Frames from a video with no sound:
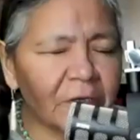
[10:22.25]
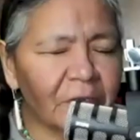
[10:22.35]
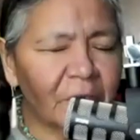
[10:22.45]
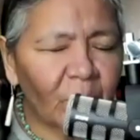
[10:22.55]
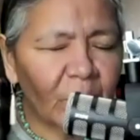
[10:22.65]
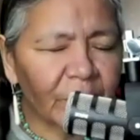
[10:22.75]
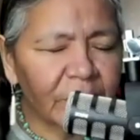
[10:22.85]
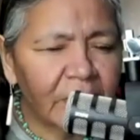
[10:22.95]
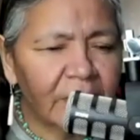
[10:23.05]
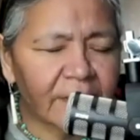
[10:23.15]
the
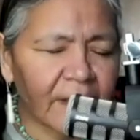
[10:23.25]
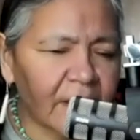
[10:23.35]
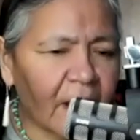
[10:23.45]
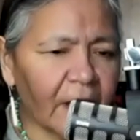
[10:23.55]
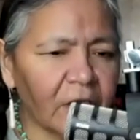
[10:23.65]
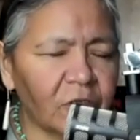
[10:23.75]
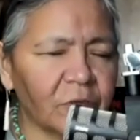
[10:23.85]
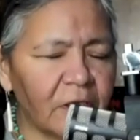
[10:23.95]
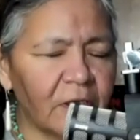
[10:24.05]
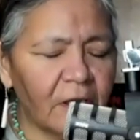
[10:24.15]
word
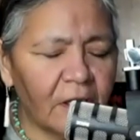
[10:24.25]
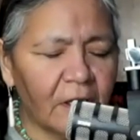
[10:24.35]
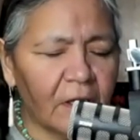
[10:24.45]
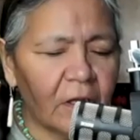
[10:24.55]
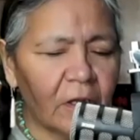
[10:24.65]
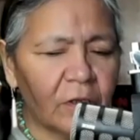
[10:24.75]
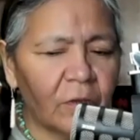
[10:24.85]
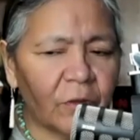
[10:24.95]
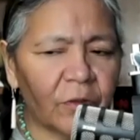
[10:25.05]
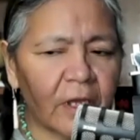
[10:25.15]
psychiatry,
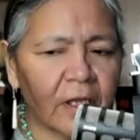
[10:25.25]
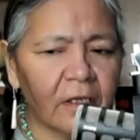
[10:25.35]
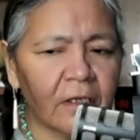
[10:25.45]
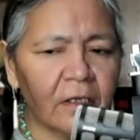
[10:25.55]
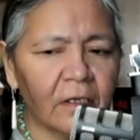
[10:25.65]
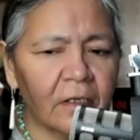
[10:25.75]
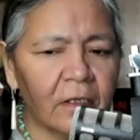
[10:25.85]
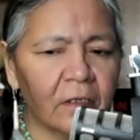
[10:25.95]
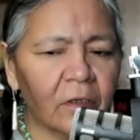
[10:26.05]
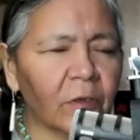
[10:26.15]
you think
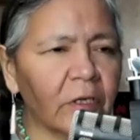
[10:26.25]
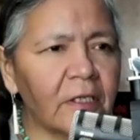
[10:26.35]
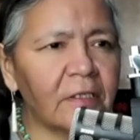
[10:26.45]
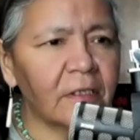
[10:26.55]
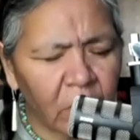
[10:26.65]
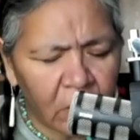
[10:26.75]
crazy.